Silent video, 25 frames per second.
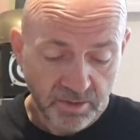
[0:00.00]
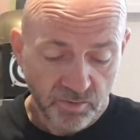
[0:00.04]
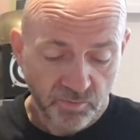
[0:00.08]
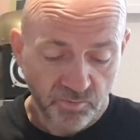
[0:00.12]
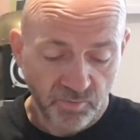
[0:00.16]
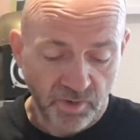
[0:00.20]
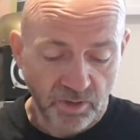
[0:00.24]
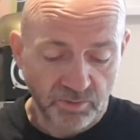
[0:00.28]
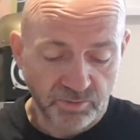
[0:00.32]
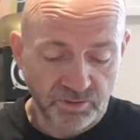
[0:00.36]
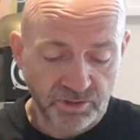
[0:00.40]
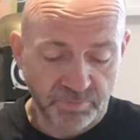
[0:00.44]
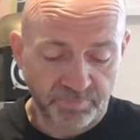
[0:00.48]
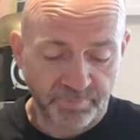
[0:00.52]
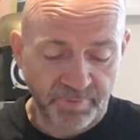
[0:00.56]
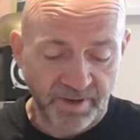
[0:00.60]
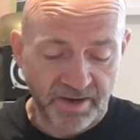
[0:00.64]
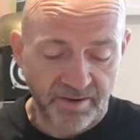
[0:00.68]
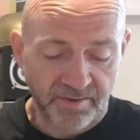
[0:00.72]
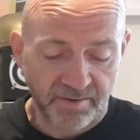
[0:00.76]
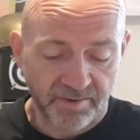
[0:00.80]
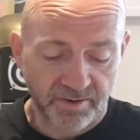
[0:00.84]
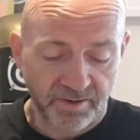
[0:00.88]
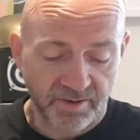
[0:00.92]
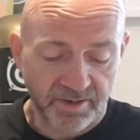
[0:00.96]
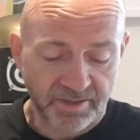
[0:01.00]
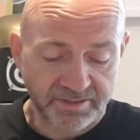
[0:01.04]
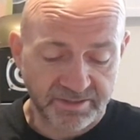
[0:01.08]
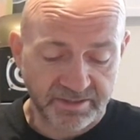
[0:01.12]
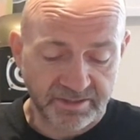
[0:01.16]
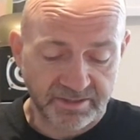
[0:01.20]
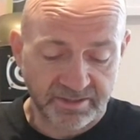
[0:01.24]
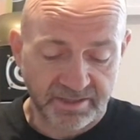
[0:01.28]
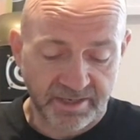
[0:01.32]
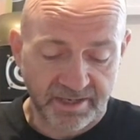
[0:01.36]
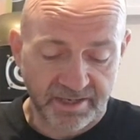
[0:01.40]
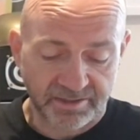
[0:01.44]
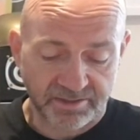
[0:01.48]
Road to Paradise
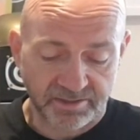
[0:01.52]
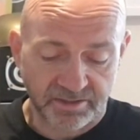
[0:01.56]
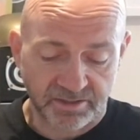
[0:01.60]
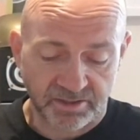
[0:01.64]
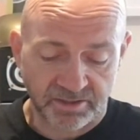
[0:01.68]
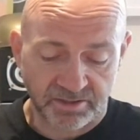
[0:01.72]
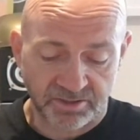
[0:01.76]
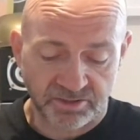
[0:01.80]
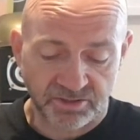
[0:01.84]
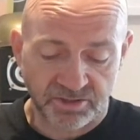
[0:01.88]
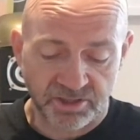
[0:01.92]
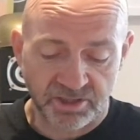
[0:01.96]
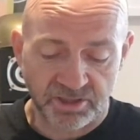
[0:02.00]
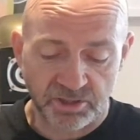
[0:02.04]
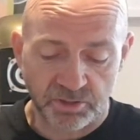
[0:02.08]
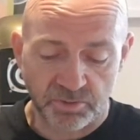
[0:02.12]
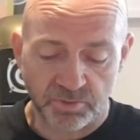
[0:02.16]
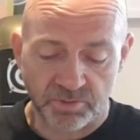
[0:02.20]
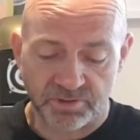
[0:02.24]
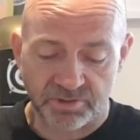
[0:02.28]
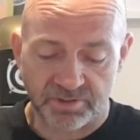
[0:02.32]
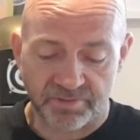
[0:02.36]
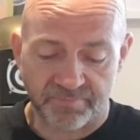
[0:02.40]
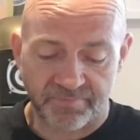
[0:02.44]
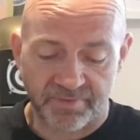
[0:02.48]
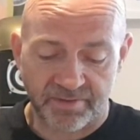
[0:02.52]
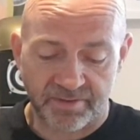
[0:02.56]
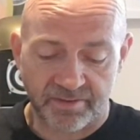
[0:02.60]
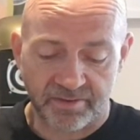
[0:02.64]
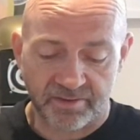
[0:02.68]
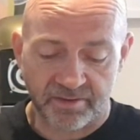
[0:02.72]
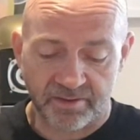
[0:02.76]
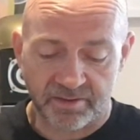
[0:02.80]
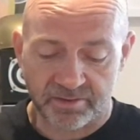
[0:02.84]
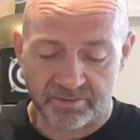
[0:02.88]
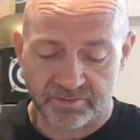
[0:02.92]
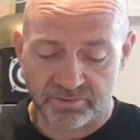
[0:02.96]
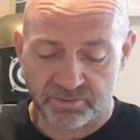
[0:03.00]
is next. The continuous of
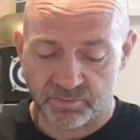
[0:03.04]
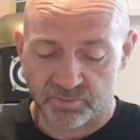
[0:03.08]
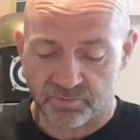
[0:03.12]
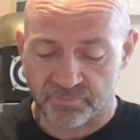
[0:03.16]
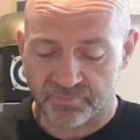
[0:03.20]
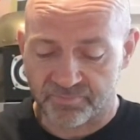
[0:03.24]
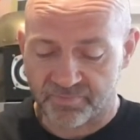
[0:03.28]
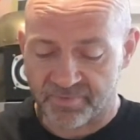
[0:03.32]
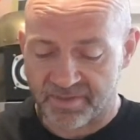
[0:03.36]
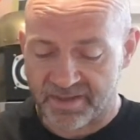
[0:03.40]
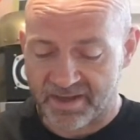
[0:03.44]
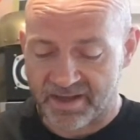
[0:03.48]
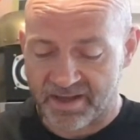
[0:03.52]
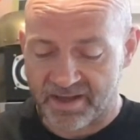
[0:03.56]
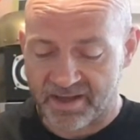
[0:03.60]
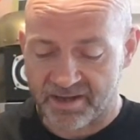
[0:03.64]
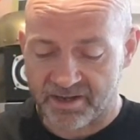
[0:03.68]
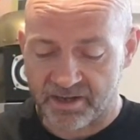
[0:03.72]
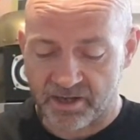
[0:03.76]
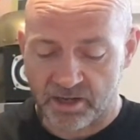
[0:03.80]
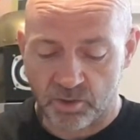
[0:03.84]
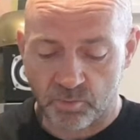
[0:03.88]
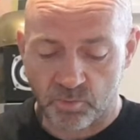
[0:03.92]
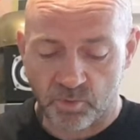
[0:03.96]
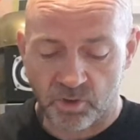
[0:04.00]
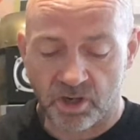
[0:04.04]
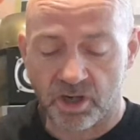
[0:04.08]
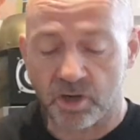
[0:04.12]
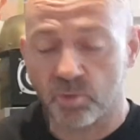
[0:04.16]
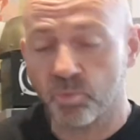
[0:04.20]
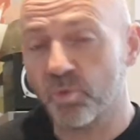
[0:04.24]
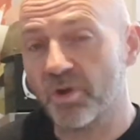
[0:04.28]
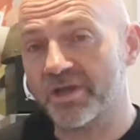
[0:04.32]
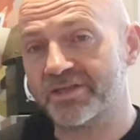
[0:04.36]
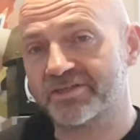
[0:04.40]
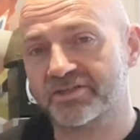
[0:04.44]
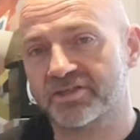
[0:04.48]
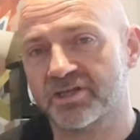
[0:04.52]
the sort of the AOR
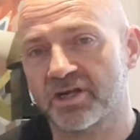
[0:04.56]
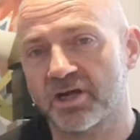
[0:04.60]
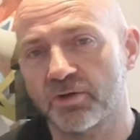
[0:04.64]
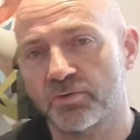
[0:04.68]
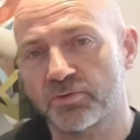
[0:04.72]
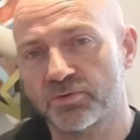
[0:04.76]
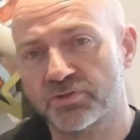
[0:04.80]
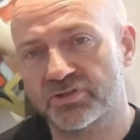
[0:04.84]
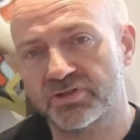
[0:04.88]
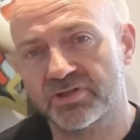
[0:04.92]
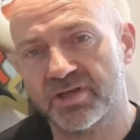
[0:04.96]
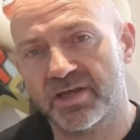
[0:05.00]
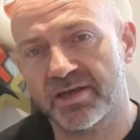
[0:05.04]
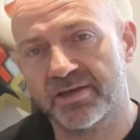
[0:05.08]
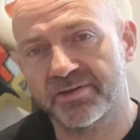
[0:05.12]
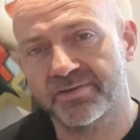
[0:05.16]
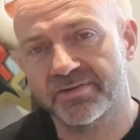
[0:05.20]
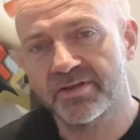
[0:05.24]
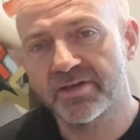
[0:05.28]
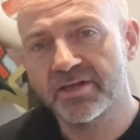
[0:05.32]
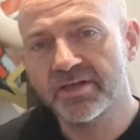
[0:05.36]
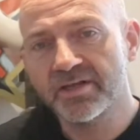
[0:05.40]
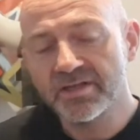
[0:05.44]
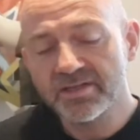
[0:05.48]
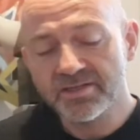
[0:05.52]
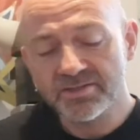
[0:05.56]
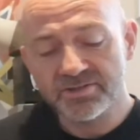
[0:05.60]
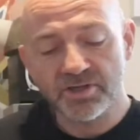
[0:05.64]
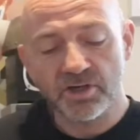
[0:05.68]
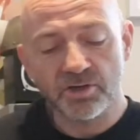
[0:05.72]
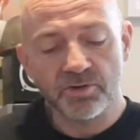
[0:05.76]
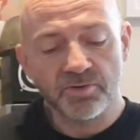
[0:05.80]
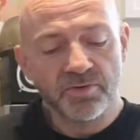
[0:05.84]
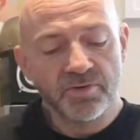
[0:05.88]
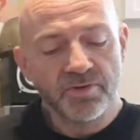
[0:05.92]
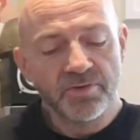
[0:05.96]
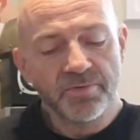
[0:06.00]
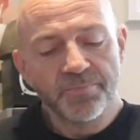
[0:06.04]
West Coast sound.
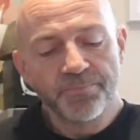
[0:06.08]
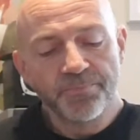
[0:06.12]
So,